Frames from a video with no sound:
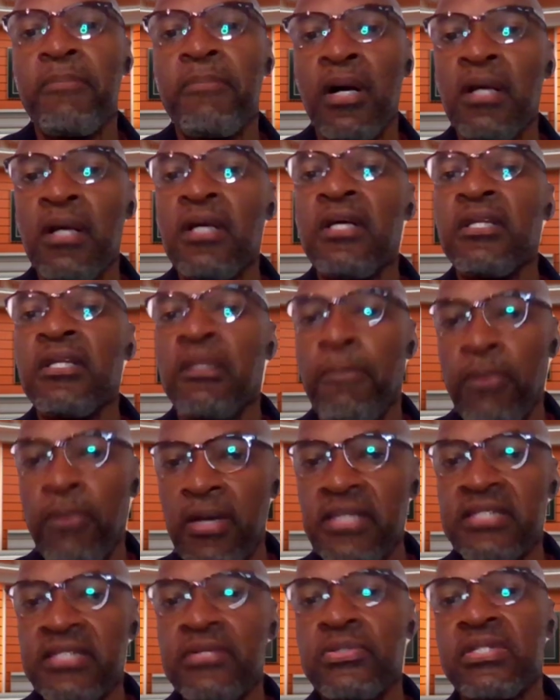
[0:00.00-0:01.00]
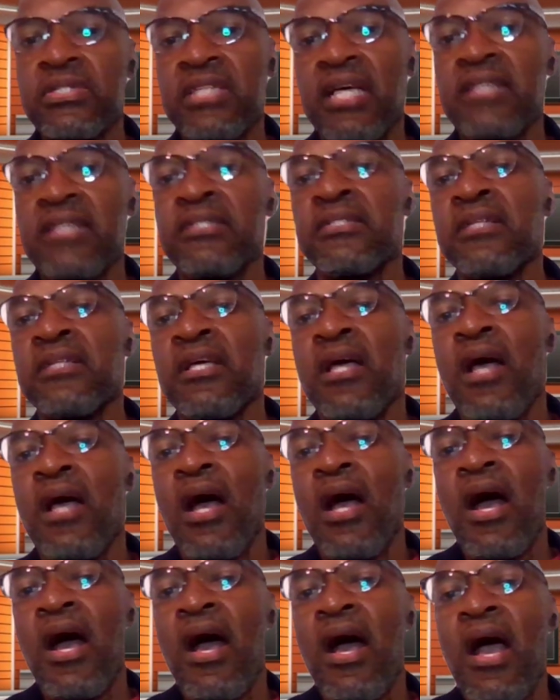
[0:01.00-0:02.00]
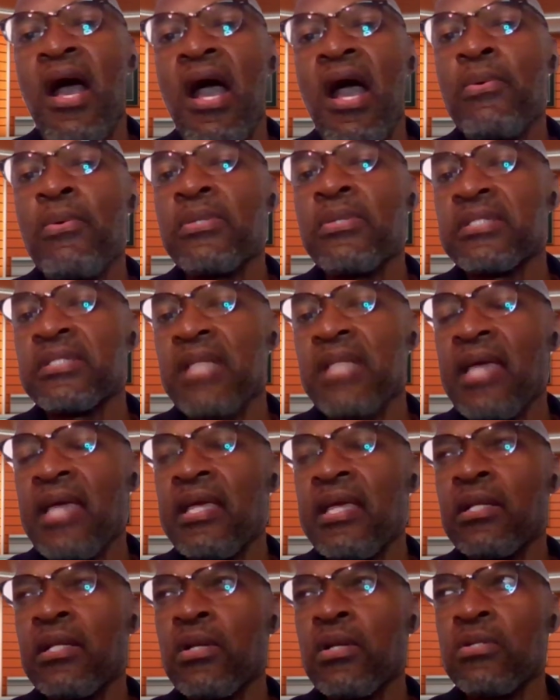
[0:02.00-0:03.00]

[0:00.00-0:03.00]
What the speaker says: But the point still stands. I was like, in the